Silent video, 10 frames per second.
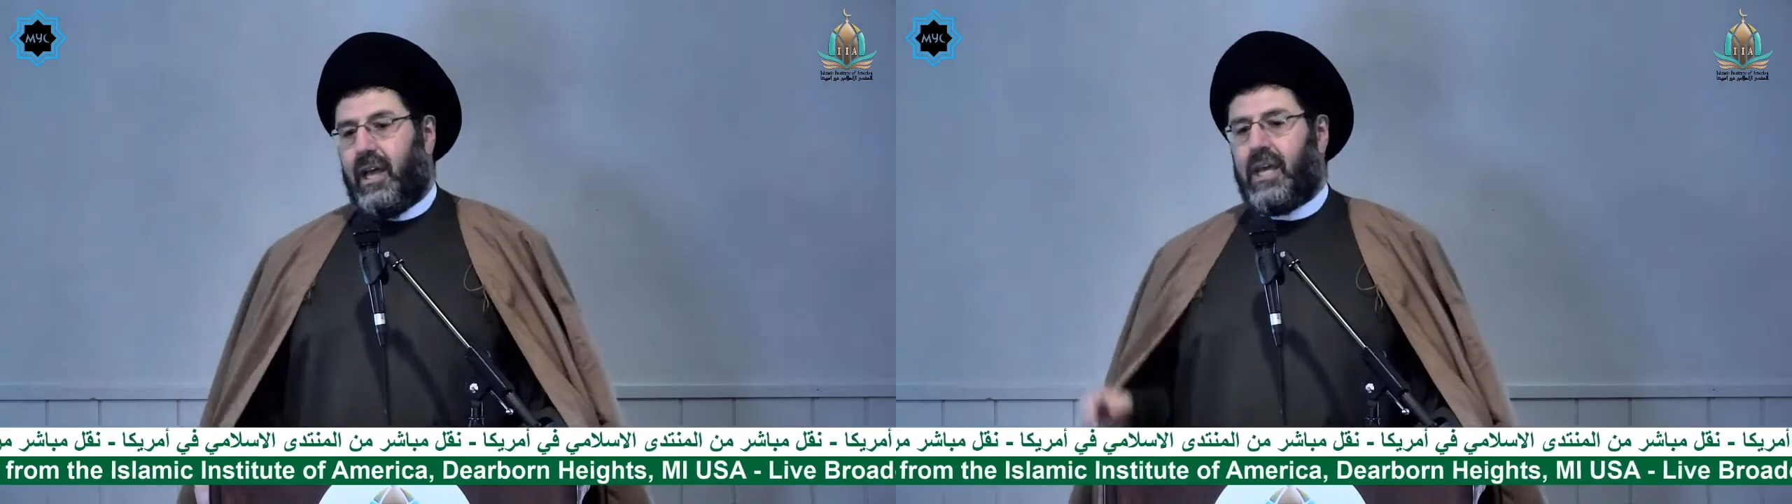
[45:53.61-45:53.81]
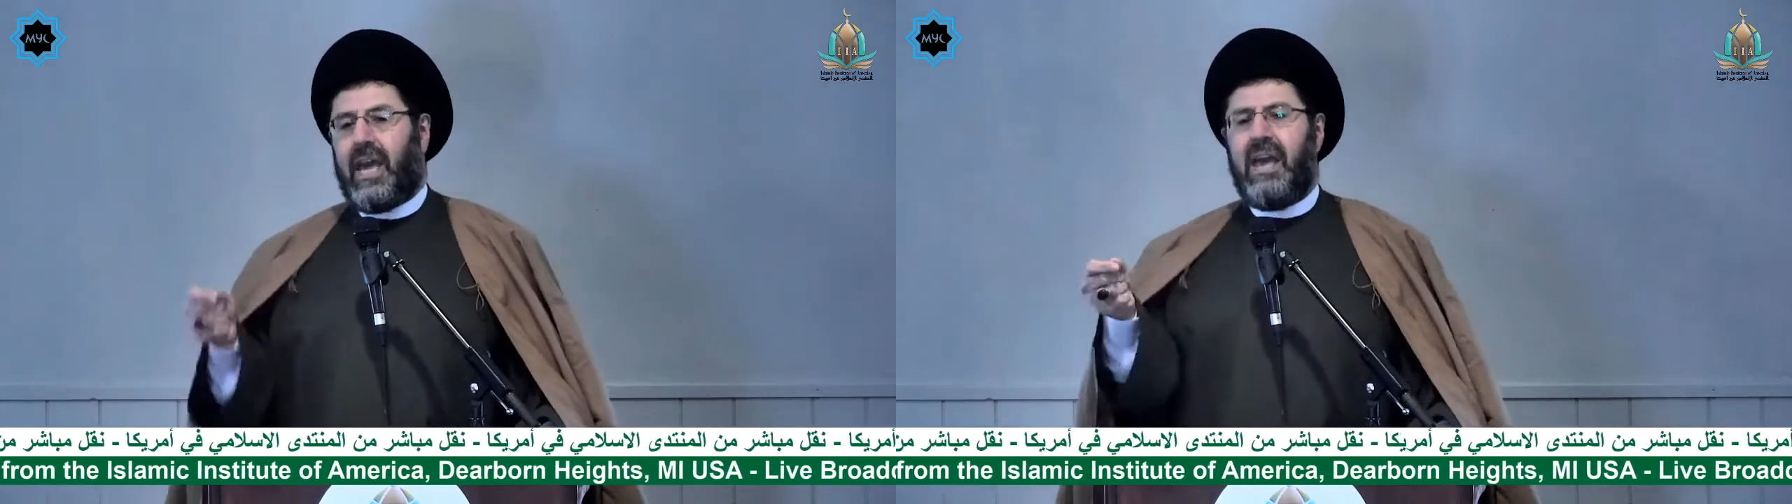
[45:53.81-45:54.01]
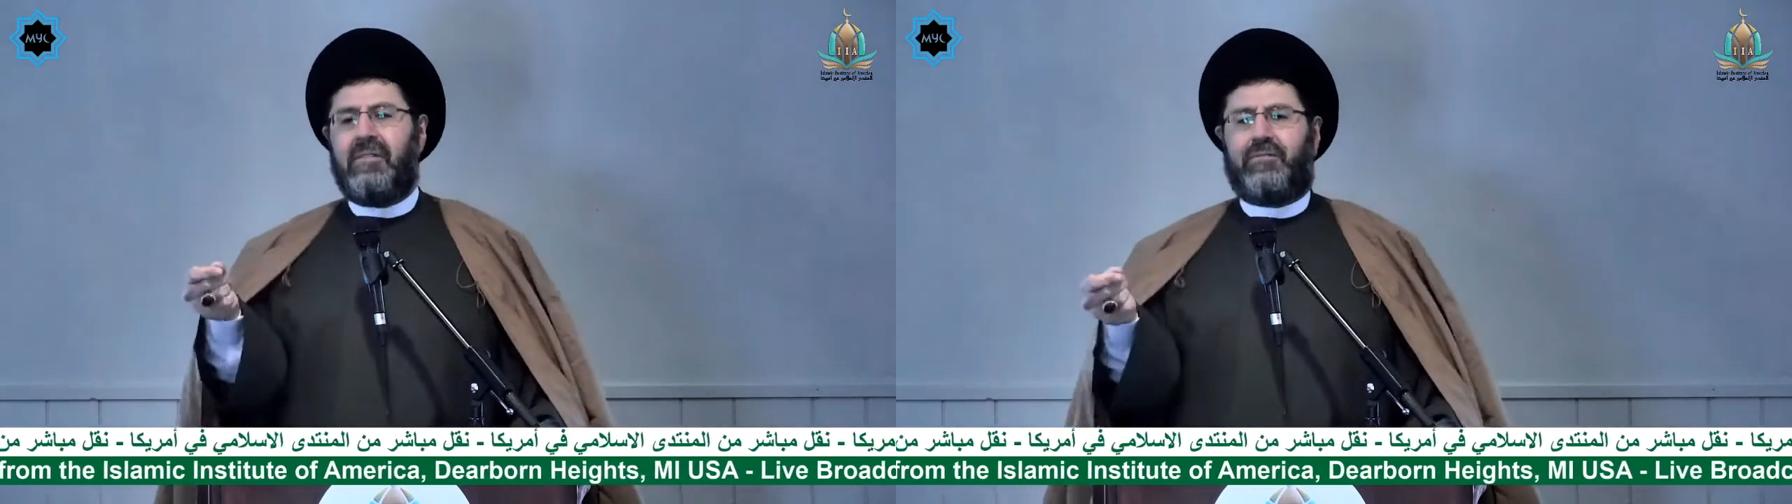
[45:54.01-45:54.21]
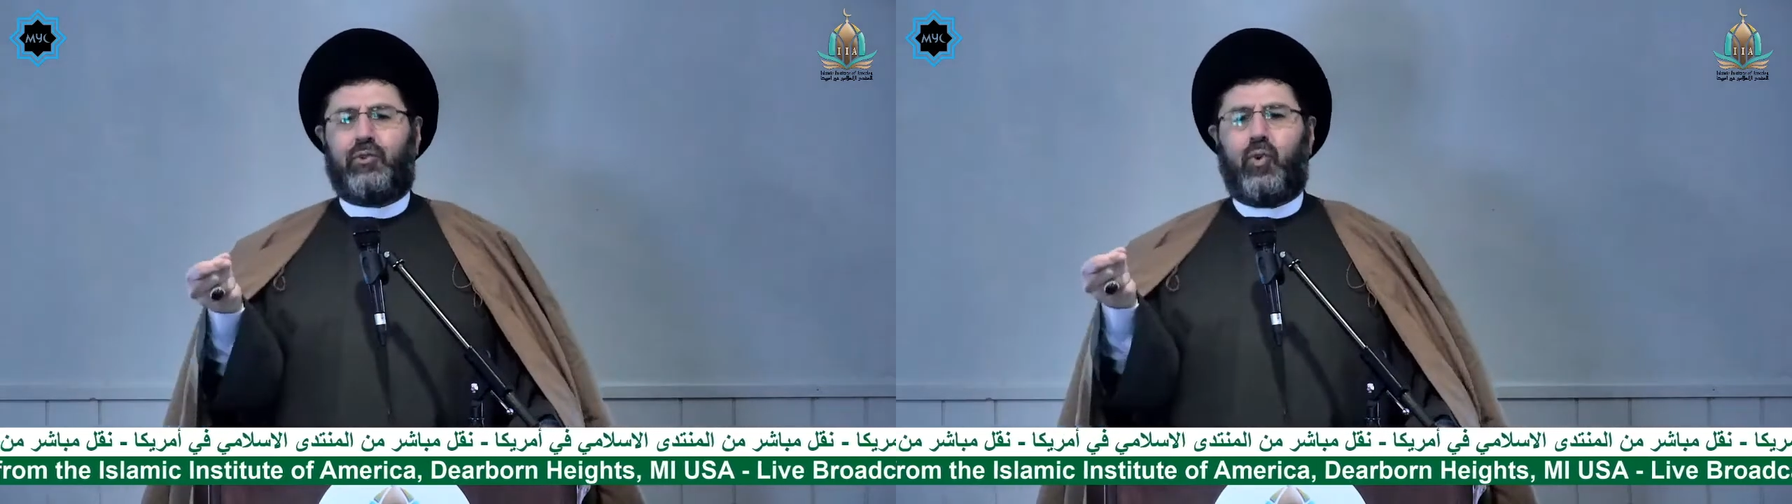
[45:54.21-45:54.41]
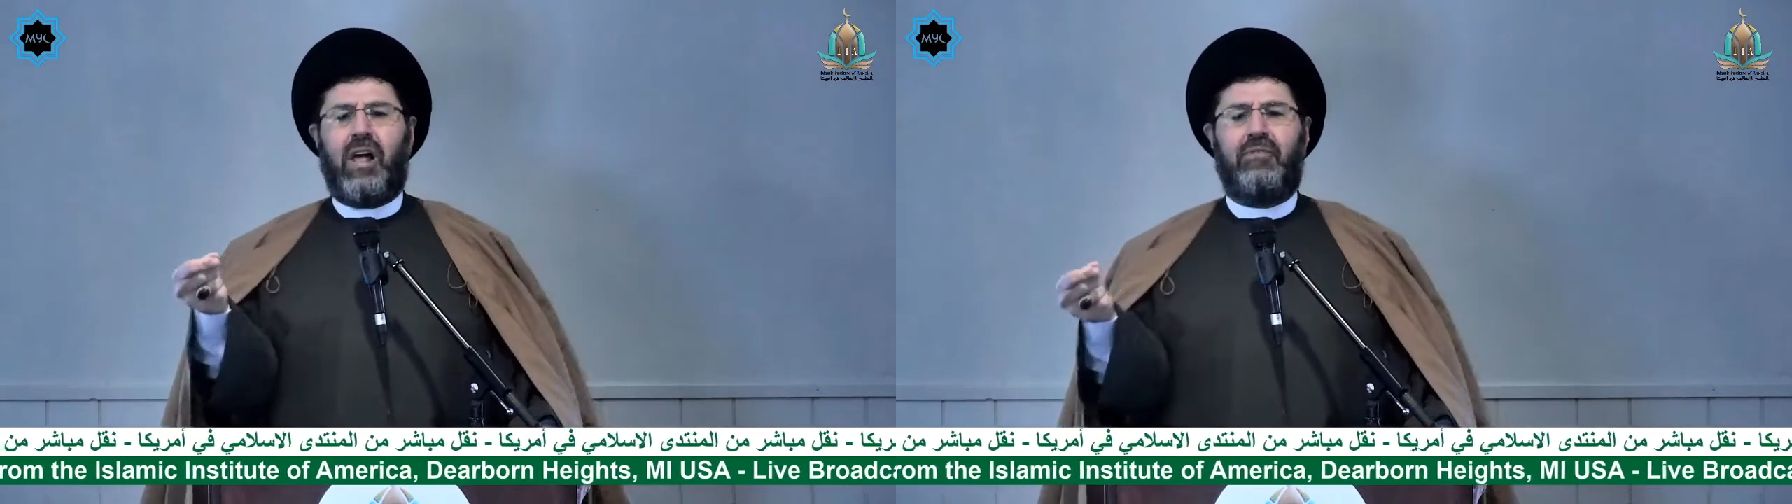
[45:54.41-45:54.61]
gave
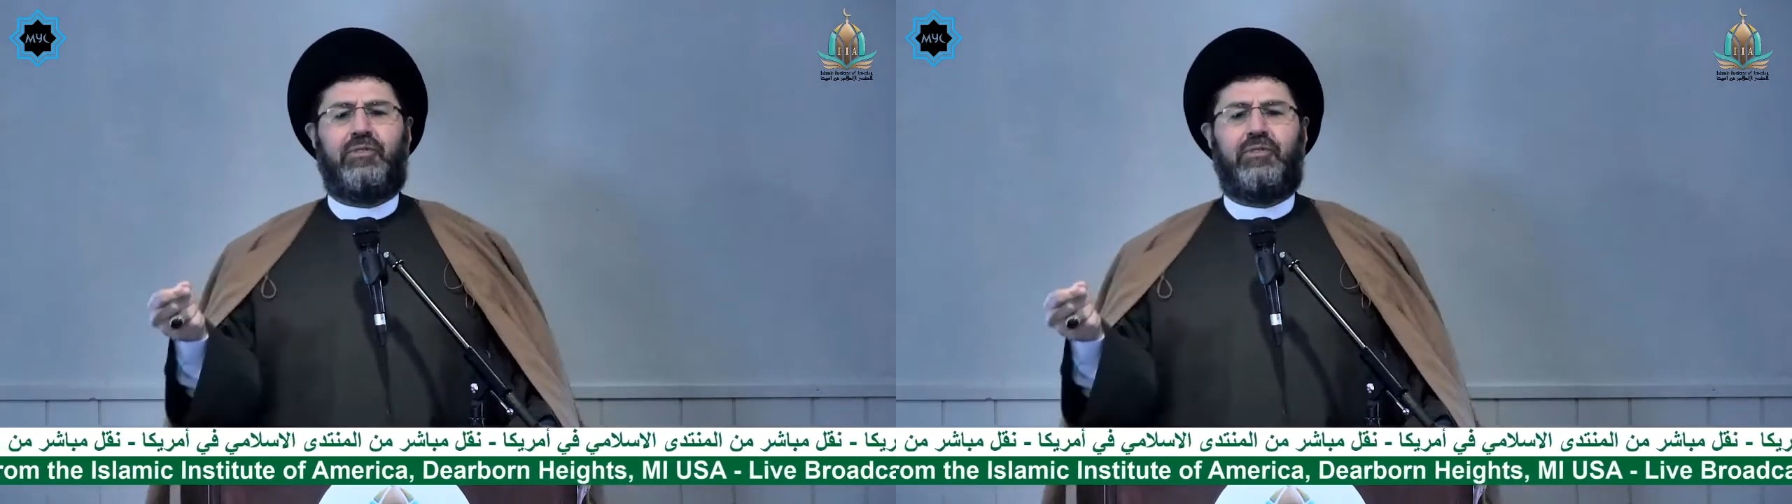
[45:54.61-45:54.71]
12